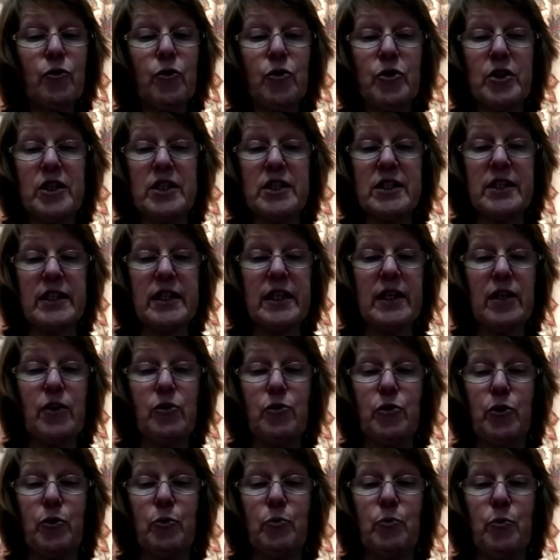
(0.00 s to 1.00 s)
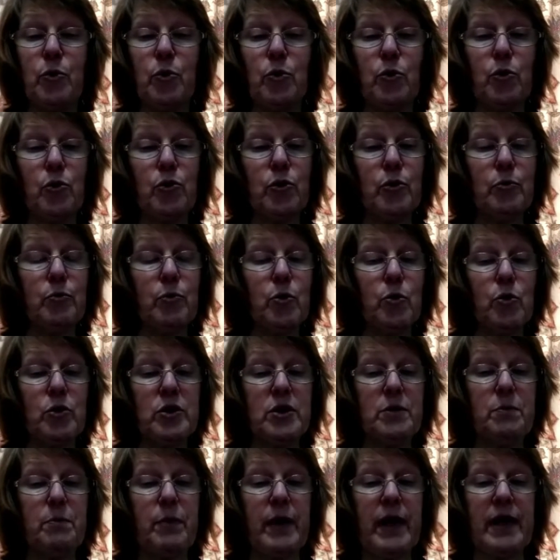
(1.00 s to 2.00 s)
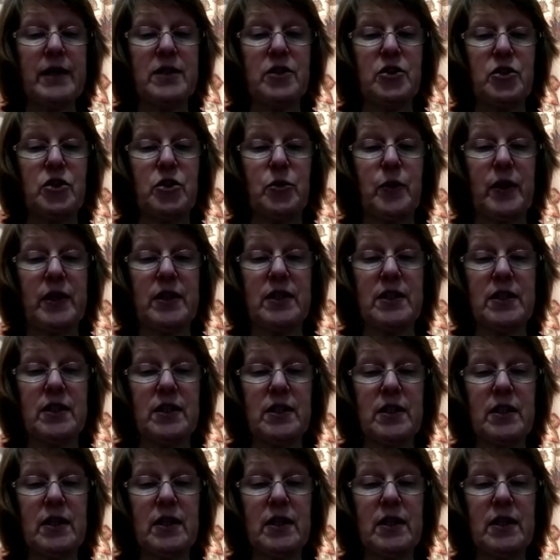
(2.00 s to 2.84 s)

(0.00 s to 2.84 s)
For the sea grew more and more tempestuous.